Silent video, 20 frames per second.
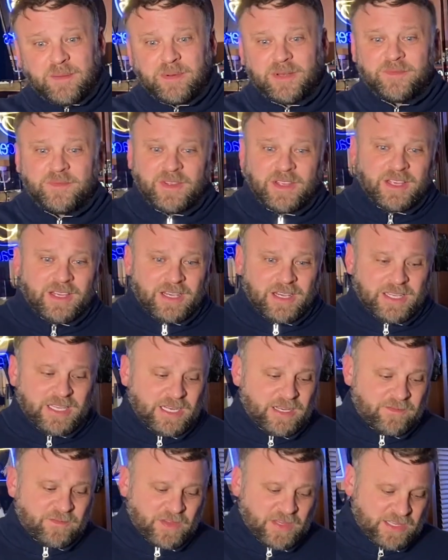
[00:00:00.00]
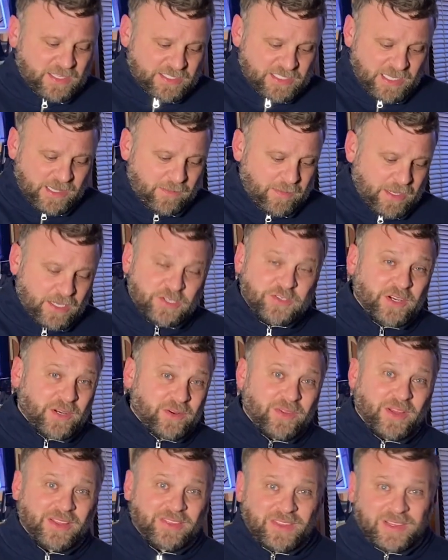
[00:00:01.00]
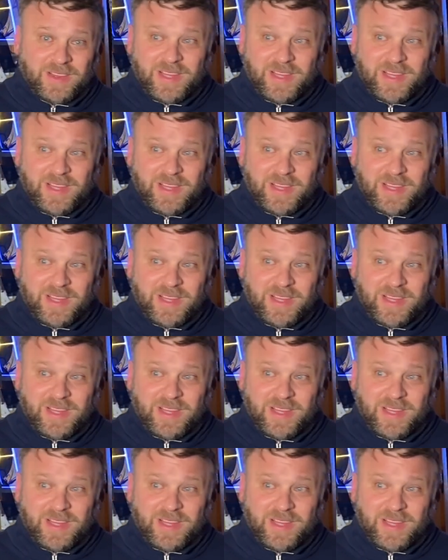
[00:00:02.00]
But if let's say they make a trade like the